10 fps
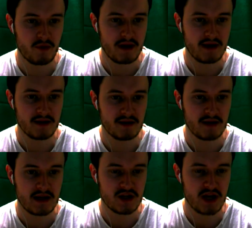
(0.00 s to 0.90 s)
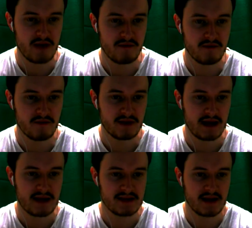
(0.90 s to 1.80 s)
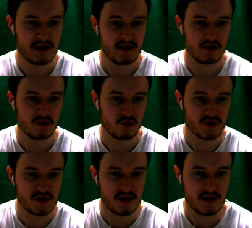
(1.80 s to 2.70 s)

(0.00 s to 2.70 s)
that chef gets any closer.